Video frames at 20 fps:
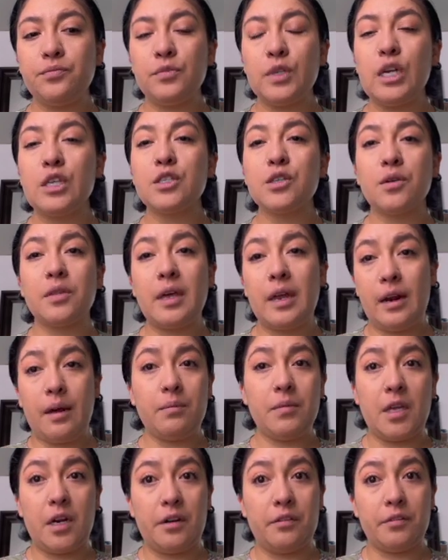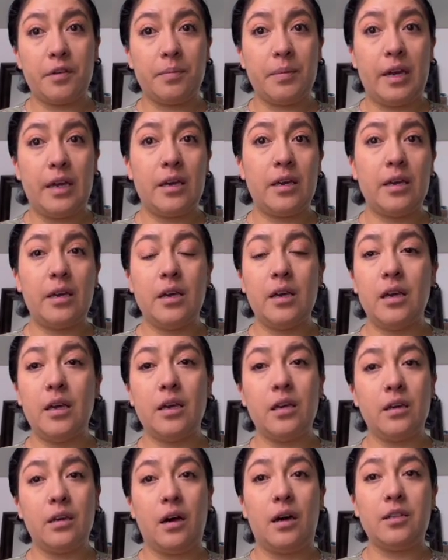so that I'm there for my
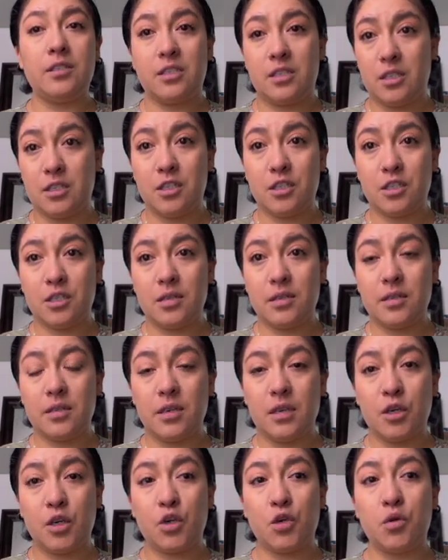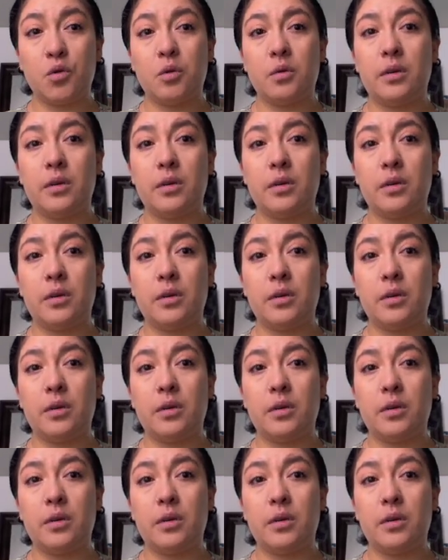godsons who